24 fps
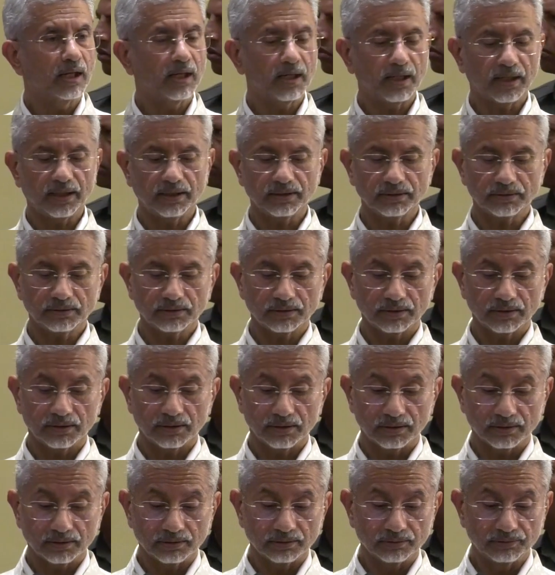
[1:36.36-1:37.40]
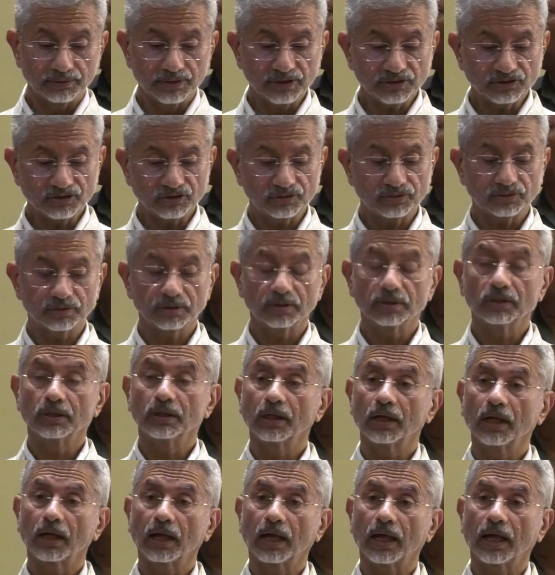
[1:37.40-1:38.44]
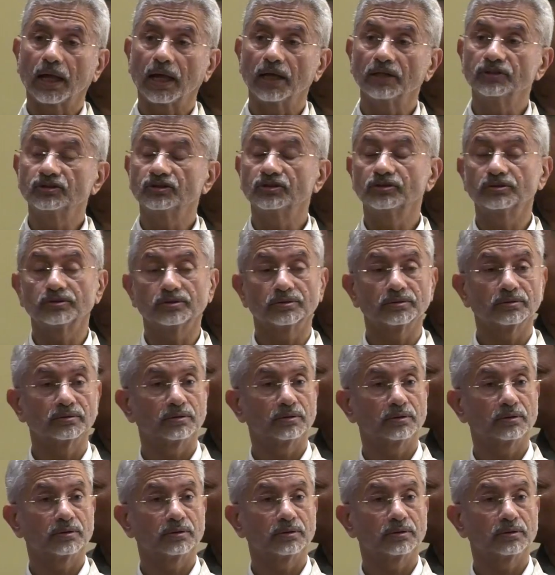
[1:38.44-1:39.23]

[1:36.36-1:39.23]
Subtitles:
And this has,